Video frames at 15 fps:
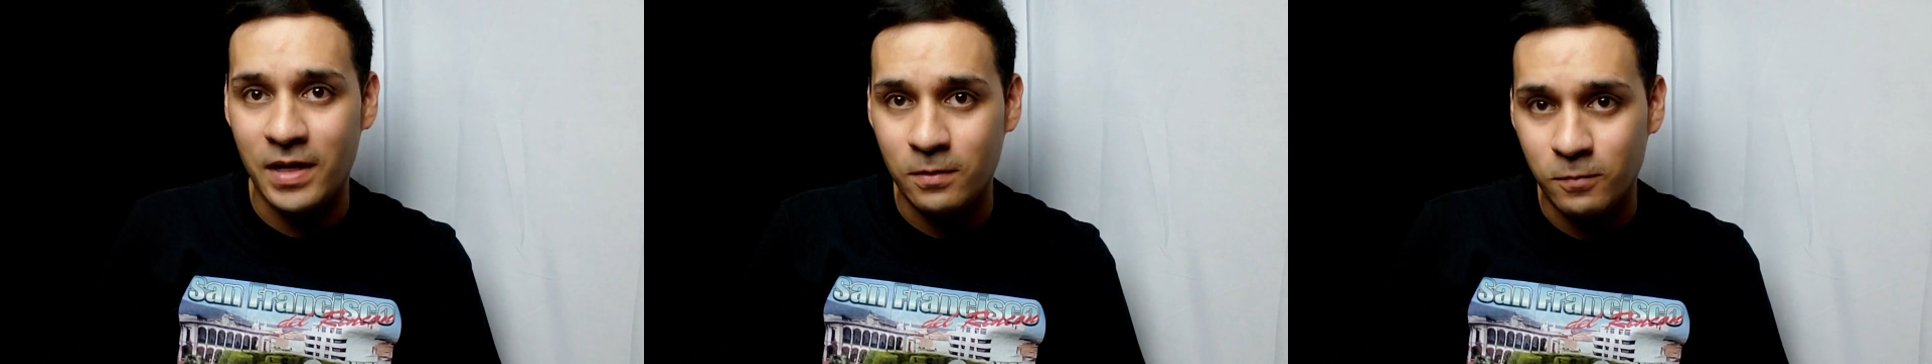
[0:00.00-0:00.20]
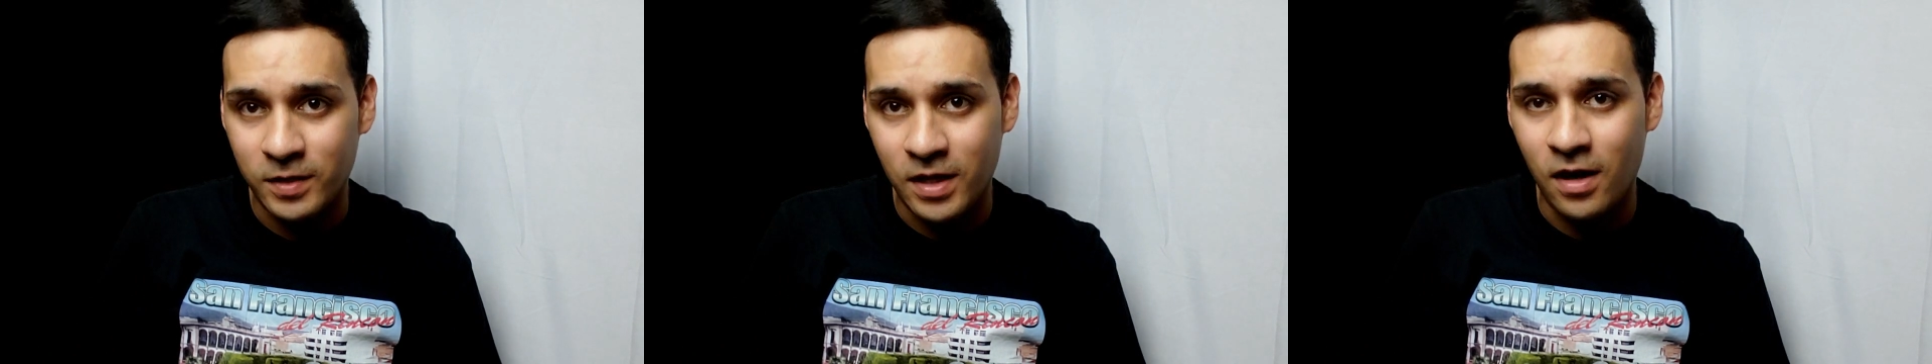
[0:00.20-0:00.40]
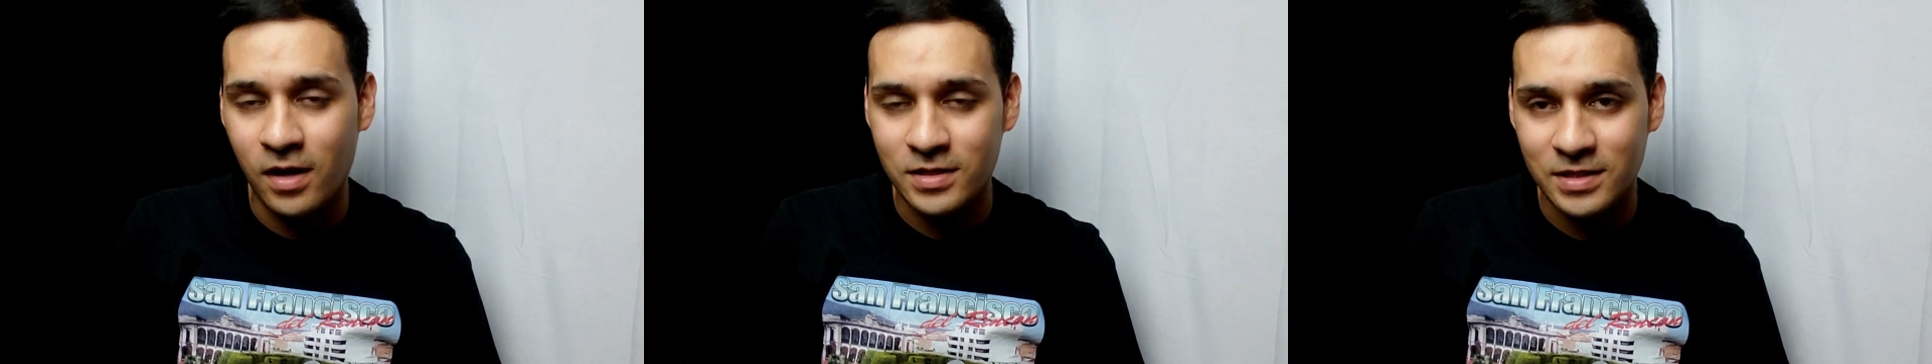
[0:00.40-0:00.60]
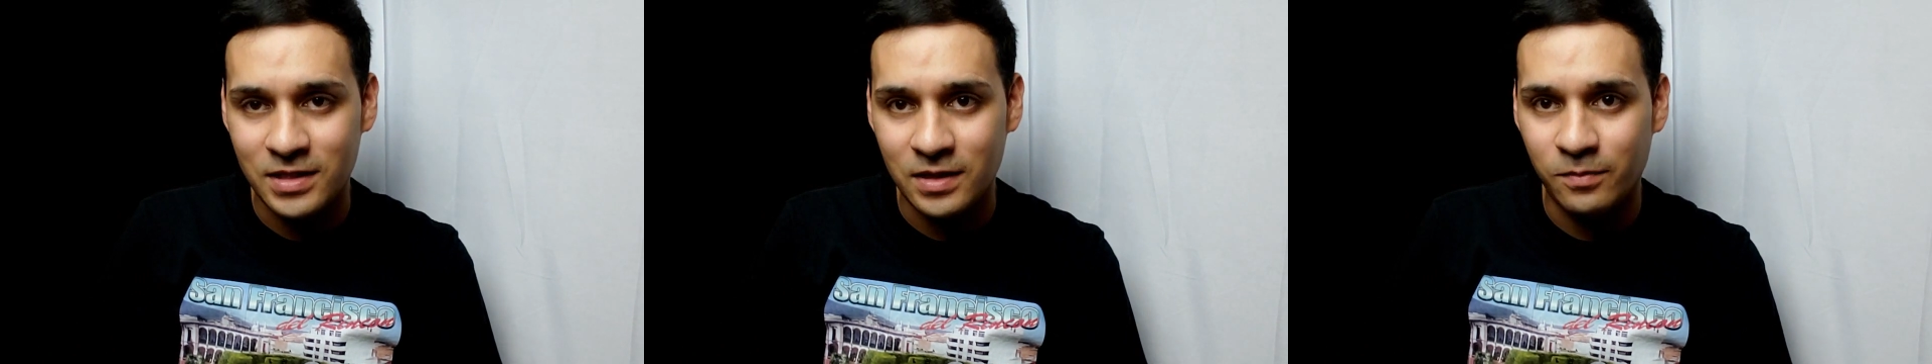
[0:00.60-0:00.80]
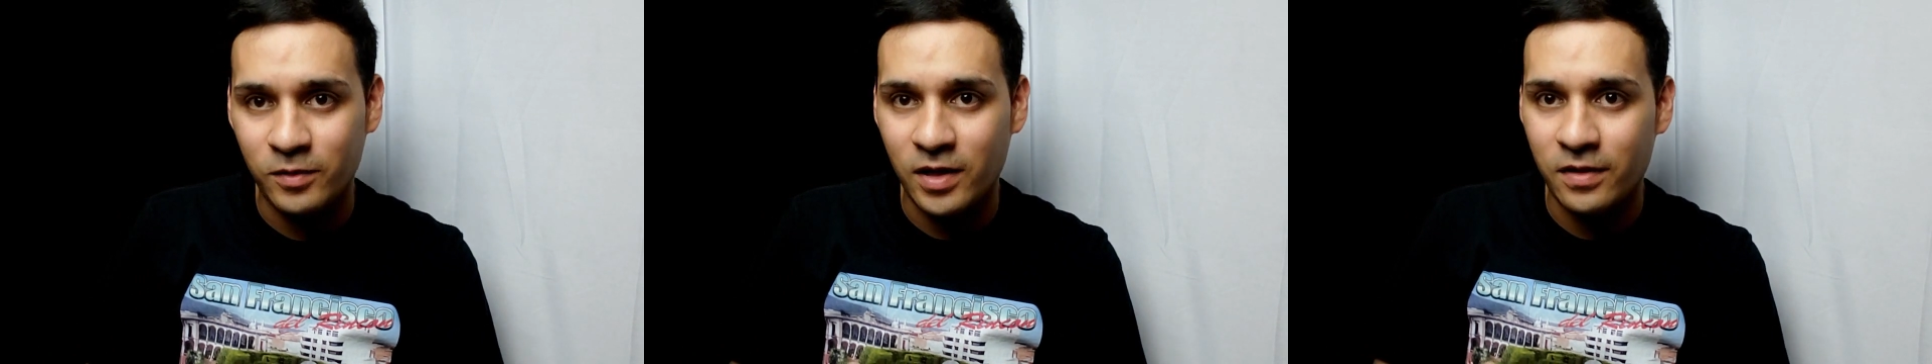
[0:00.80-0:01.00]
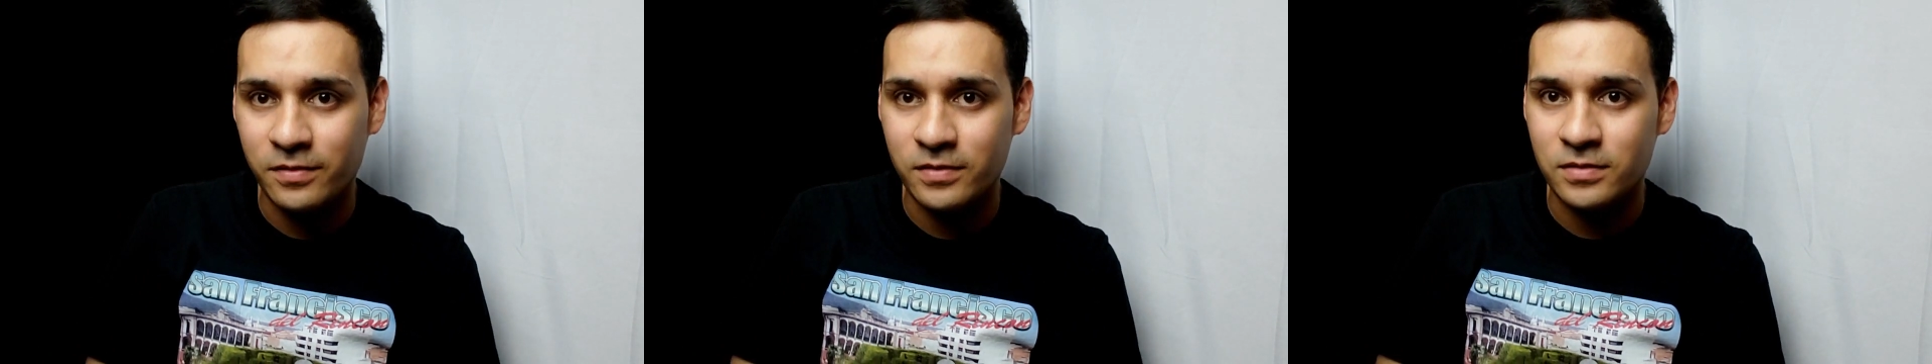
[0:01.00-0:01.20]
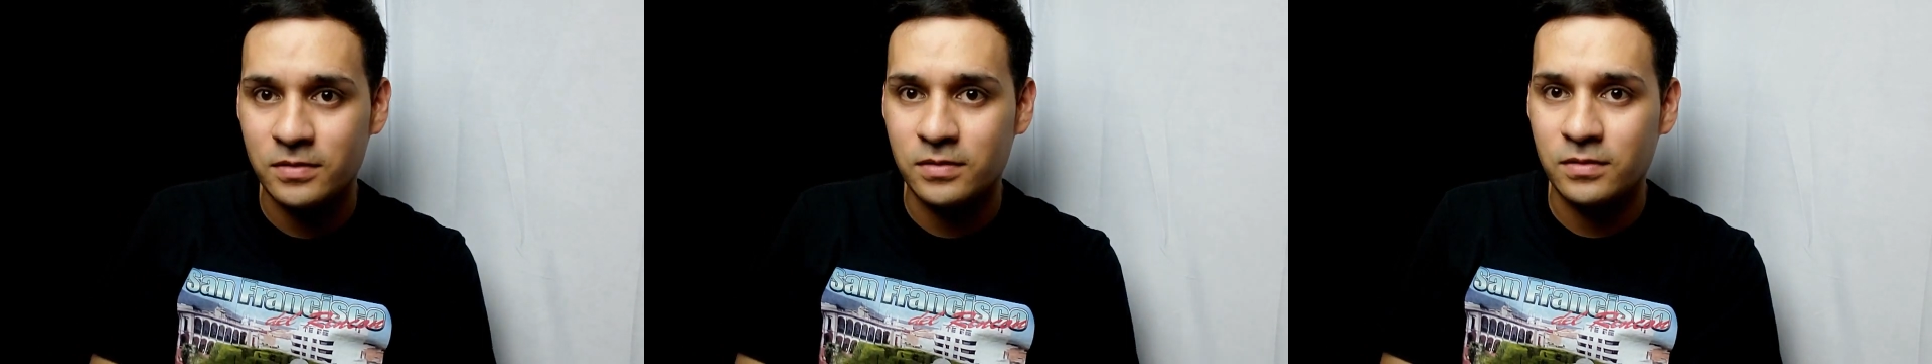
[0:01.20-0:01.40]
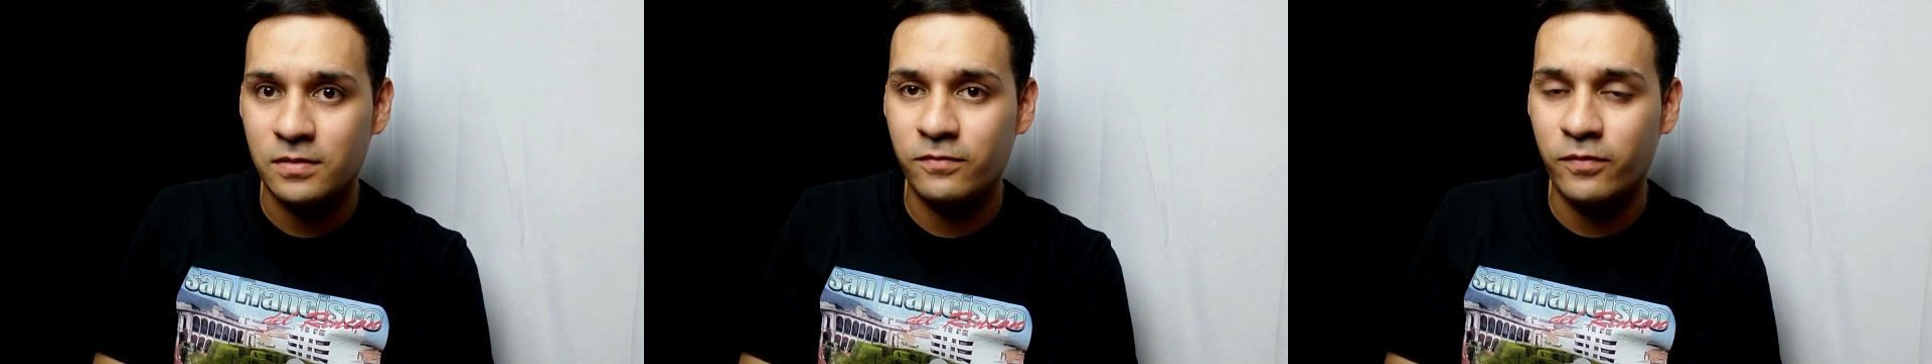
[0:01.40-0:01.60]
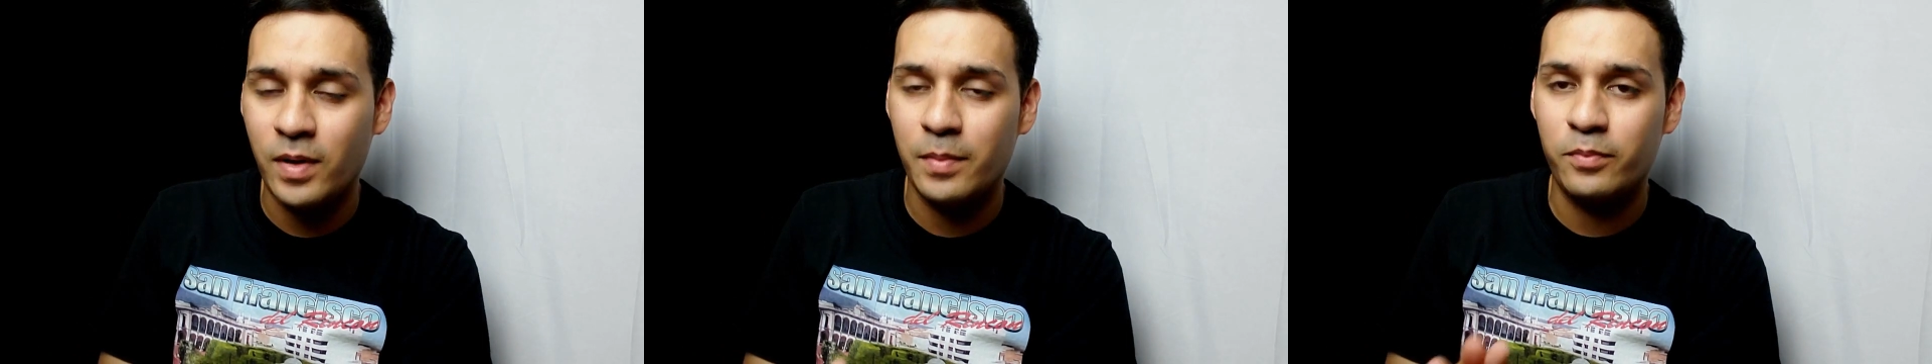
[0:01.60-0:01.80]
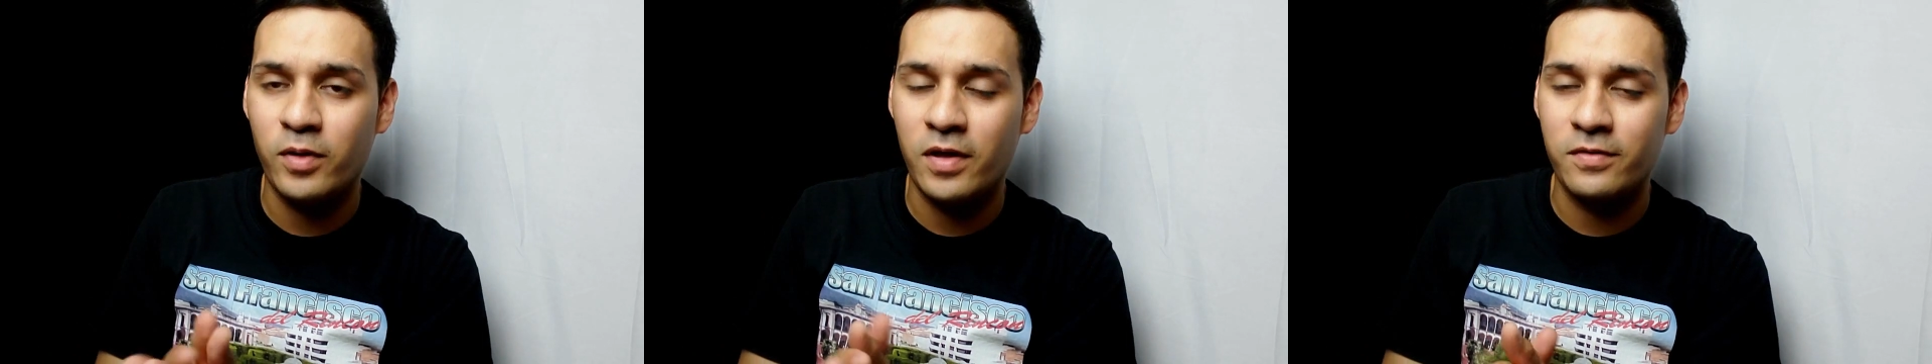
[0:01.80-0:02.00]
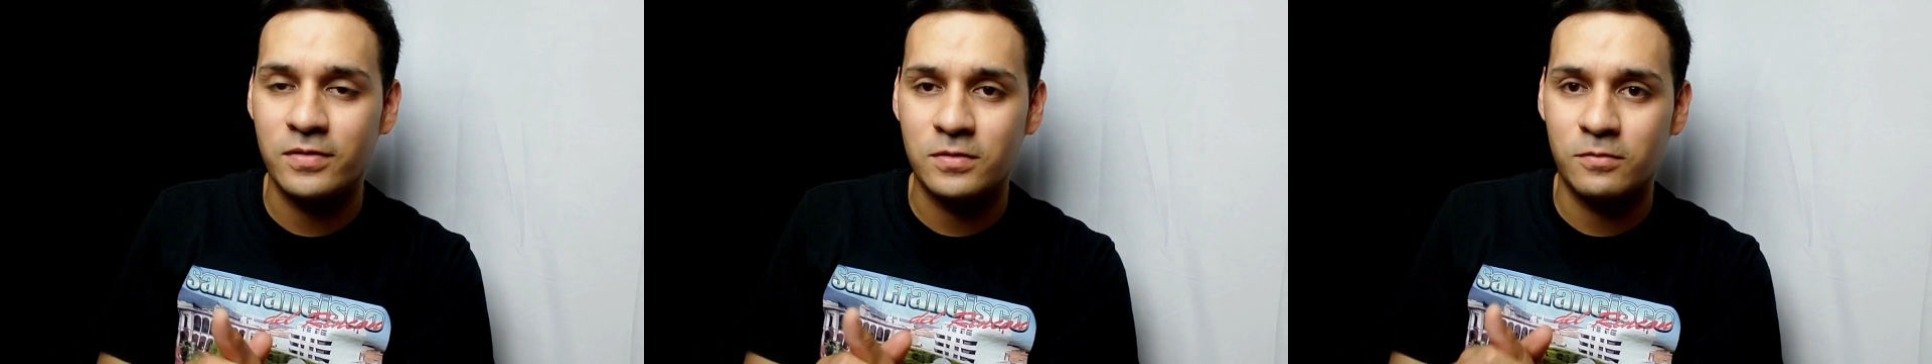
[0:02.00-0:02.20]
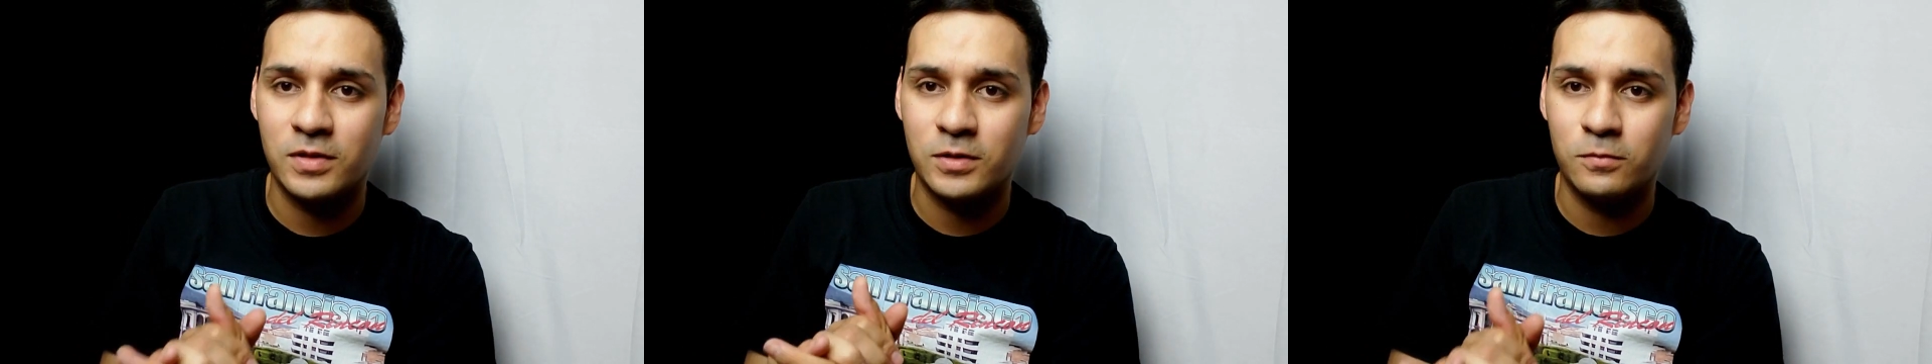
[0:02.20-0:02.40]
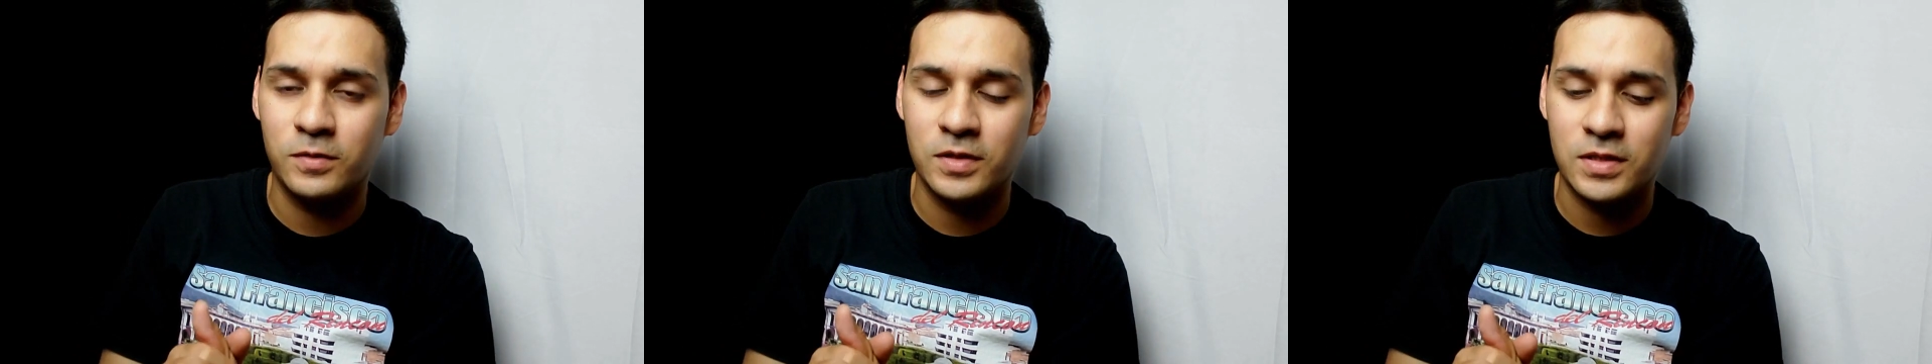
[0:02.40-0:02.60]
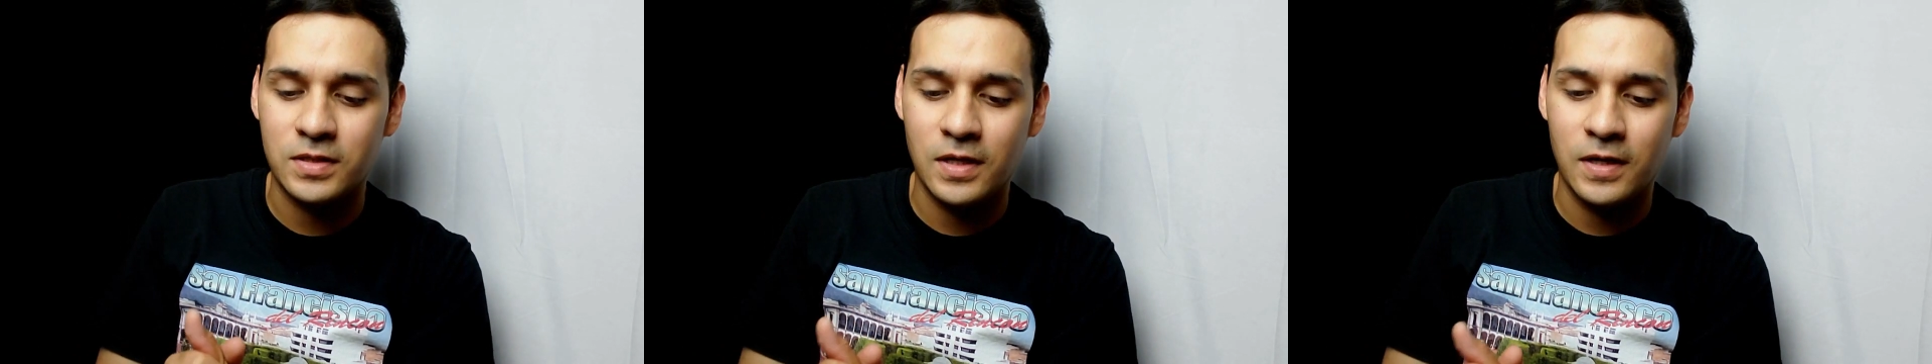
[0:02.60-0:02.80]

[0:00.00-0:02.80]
with Huxley brothers, which was